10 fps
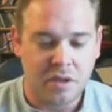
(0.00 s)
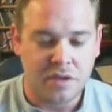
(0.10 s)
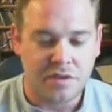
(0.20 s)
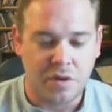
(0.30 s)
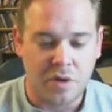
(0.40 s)

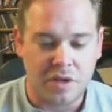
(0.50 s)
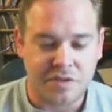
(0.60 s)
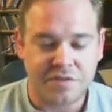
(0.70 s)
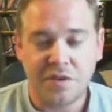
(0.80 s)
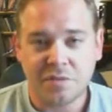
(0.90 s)
So
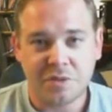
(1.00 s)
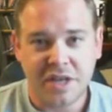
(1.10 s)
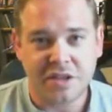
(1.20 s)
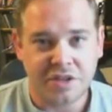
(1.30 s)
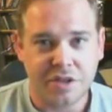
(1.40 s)
as far as
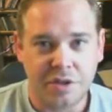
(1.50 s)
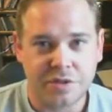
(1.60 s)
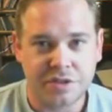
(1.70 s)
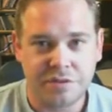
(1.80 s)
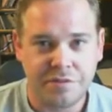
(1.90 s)
protection
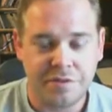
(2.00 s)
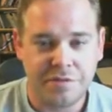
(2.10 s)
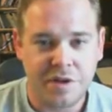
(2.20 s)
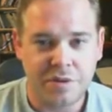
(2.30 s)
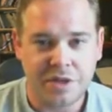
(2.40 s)
goes, the
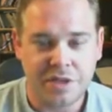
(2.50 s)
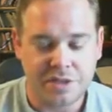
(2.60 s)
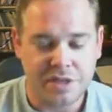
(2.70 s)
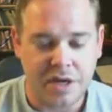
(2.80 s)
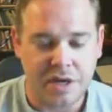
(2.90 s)
phone
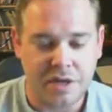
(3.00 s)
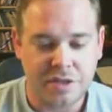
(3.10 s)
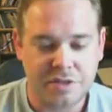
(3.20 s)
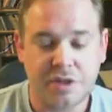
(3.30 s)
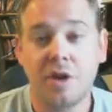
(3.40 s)
is
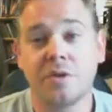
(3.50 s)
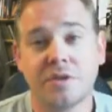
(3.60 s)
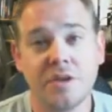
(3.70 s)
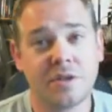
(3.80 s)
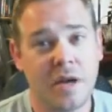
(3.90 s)
good. Oh, there's
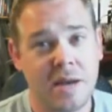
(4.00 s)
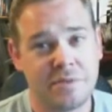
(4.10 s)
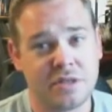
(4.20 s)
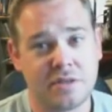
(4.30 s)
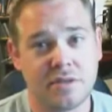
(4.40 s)
also
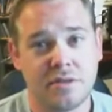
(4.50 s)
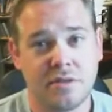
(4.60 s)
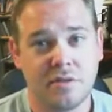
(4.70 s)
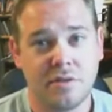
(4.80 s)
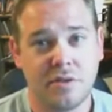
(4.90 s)
options.
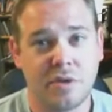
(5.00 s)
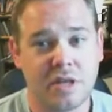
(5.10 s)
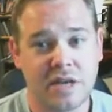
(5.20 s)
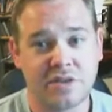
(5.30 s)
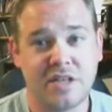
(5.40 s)
You can
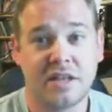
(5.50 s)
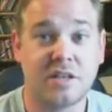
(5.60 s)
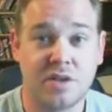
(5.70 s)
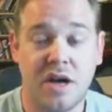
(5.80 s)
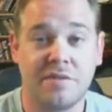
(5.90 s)
actually take
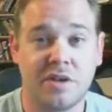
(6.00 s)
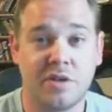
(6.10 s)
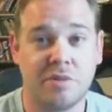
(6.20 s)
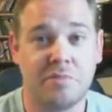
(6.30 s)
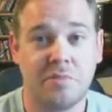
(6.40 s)
this off and you
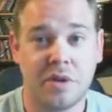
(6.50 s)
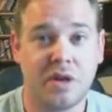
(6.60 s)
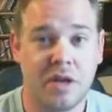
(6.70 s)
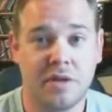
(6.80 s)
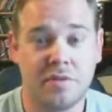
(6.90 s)
can put it
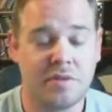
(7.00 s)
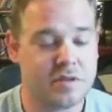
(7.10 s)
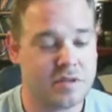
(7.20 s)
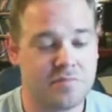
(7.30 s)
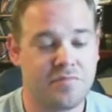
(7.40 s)
on,
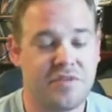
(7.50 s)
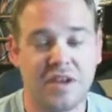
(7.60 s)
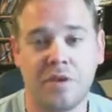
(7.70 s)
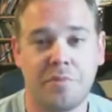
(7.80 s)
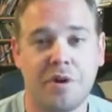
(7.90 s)
there's a thing
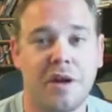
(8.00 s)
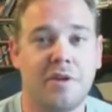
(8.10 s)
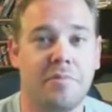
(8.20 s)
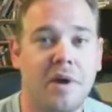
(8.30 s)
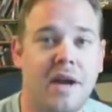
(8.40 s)
you can put it on
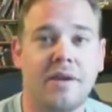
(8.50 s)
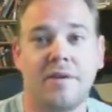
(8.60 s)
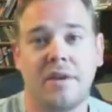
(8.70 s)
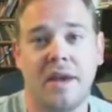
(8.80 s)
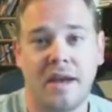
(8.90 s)
your bike, you
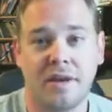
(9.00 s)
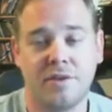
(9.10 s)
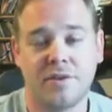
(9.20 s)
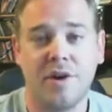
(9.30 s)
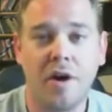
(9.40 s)
can hang it in
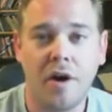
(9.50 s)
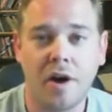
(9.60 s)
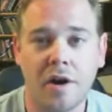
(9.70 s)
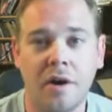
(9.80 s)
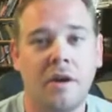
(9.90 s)
your
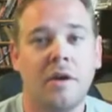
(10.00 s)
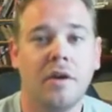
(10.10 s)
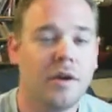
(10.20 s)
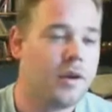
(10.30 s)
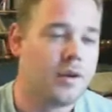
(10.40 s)
car,
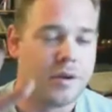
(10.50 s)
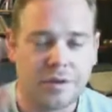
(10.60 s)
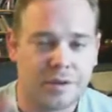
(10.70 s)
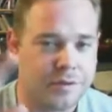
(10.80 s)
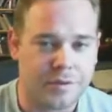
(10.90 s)
or you
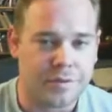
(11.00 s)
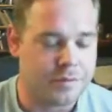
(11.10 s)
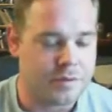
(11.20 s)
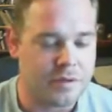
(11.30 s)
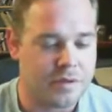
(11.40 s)
can
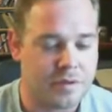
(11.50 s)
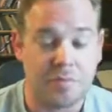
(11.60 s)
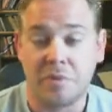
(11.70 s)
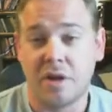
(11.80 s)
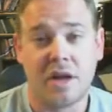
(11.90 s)

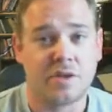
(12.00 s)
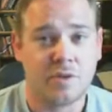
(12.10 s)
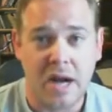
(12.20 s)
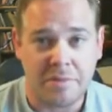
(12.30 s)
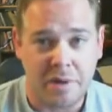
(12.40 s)
put it on a
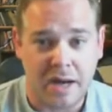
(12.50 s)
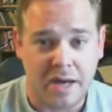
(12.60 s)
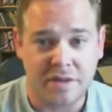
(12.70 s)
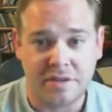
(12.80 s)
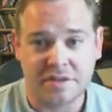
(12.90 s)

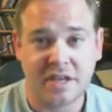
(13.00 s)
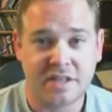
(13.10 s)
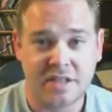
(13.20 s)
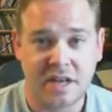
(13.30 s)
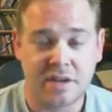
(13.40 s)
tripod. This
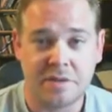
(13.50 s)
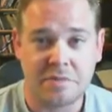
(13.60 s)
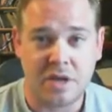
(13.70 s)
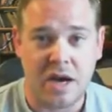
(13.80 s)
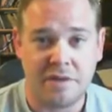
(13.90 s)
kickstand
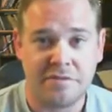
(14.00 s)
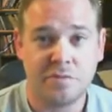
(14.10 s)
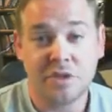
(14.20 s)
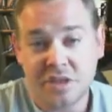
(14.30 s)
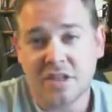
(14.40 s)
comes off,
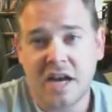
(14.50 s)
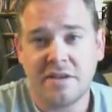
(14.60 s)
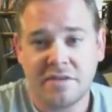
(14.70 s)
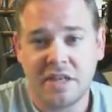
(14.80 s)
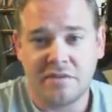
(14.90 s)
which is kind
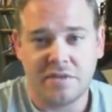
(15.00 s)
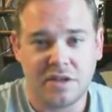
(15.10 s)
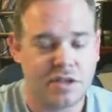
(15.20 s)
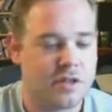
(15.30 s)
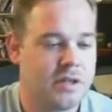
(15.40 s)
of a neat
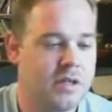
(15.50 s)
feature.